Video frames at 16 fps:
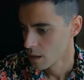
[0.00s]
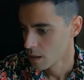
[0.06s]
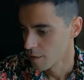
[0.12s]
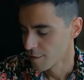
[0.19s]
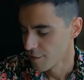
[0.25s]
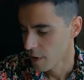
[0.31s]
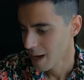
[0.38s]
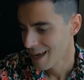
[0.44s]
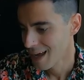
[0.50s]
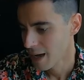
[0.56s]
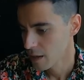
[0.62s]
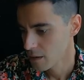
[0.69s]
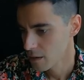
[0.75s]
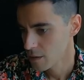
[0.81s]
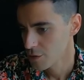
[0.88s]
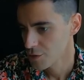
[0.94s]
If I
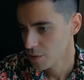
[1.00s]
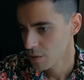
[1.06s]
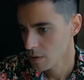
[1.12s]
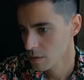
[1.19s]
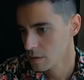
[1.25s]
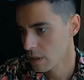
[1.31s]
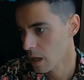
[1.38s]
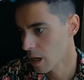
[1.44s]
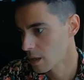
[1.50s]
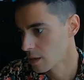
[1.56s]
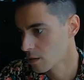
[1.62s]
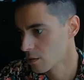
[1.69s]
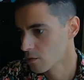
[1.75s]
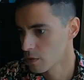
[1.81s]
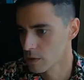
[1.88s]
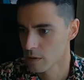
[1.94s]
had the choice, I'd
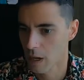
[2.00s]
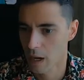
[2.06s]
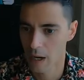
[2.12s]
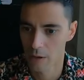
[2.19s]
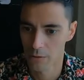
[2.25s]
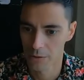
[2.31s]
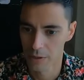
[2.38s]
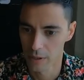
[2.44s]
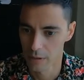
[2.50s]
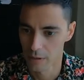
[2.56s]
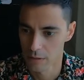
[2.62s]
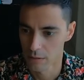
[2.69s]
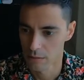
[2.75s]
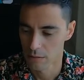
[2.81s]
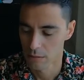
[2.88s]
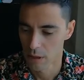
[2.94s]
go with diarrhea,
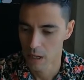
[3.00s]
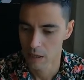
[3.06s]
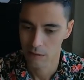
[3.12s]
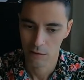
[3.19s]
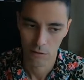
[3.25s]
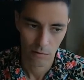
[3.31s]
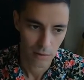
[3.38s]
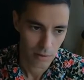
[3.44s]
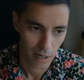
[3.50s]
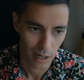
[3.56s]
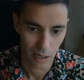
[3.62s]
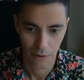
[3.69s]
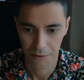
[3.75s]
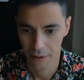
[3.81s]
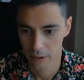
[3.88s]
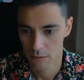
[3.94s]
dude. I'd go with
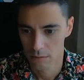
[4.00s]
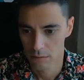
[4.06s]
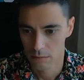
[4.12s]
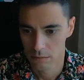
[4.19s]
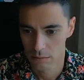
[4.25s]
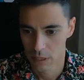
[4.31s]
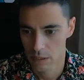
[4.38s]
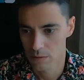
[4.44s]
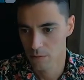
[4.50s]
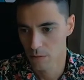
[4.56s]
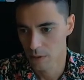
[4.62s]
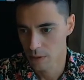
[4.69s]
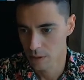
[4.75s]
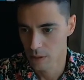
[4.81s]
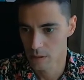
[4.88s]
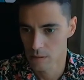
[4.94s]
diarrhea. That's what
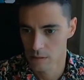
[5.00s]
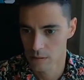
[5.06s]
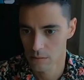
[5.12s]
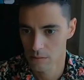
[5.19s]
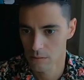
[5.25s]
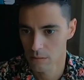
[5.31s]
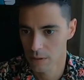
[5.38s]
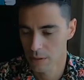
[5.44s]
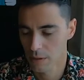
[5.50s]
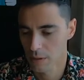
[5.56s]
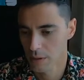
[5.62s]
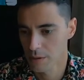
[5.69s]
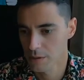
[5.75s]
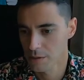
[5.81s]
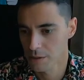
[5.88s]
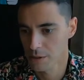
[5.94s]
it is.
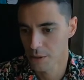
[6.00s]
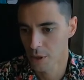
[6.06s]
Because,